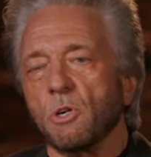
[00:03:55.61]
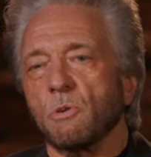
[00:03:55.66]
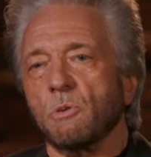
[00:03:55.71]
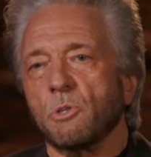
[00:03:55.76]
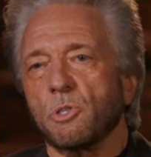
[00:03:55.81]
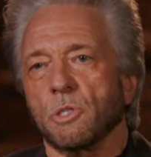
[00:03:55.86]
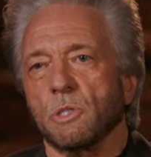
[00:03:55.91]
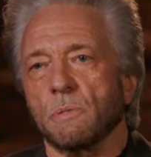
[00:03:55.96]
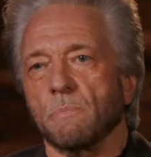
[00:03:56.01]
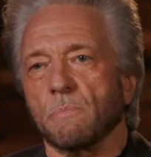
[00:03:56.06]

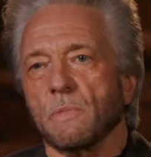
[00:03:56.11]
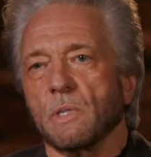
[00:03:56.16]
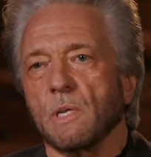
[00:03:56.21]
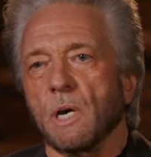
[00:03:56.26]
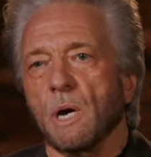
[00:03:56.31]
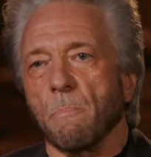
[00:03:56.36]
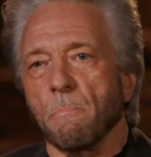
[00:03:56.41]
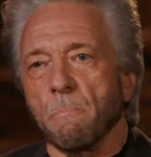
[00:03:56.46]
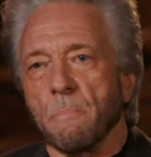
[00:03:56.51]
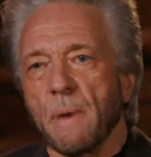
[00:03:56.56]
Ocean,
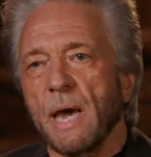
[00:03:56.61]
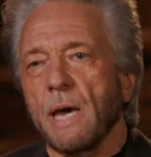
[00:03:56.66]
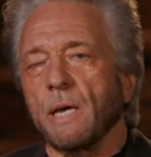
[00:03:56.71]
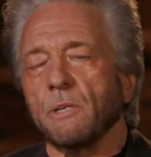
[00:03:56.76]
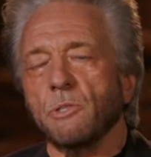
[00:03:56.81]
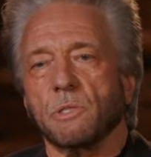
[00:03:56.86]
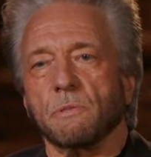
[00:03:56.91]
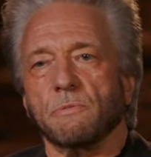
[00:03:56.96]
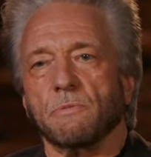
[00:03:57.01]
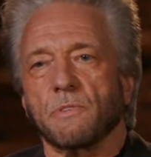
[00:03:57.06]
a
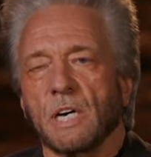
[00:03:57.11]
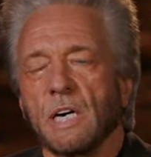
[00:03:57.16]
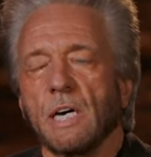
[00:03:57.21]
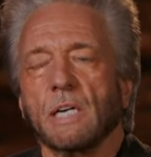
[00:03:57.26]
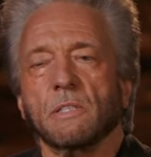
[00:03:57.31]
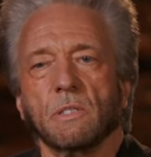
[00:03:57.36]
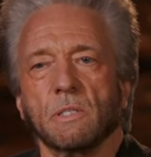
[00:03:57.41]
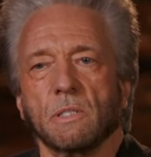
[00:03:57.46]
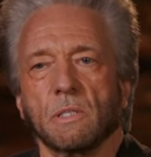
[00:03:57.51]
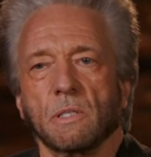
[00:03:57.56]
massive
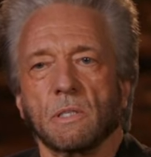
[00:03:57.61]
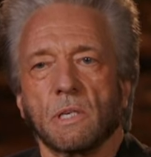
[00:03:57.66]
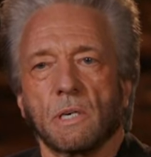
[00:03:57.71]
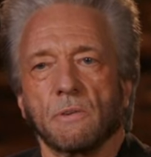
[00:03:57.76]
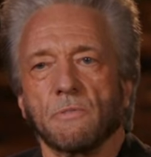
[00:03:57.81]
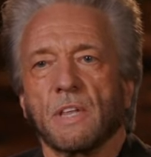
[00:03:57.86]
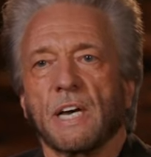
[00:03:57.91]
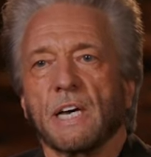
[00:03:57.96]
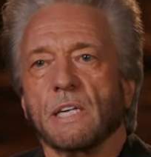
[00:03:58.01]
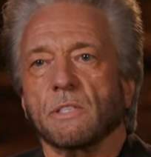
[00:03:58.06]
continent
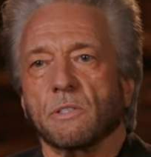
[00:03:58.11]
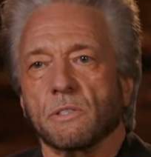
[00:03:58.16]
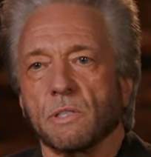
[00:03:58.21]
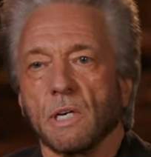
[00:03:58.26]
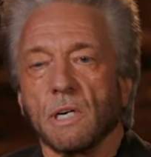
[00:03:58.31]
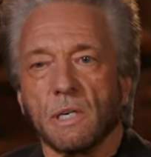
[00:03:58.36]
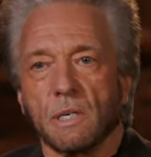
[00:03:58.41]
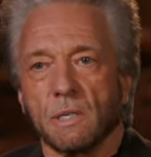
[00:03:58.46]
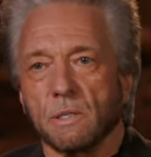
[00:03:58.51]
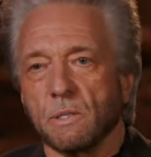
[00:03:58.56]
of that
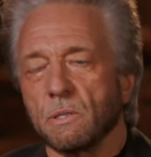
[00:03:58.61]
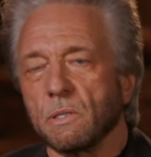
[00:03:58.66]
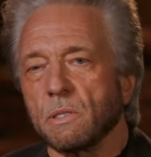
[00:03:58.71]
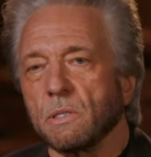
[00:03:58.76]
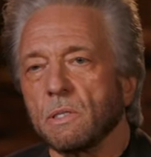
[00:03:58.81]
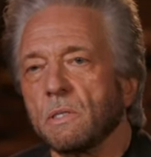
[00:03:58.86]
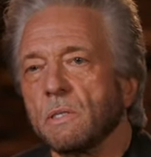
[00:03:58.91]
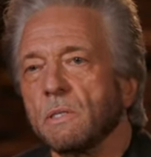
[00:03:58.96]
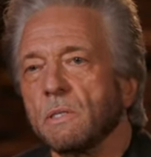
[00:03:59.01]
size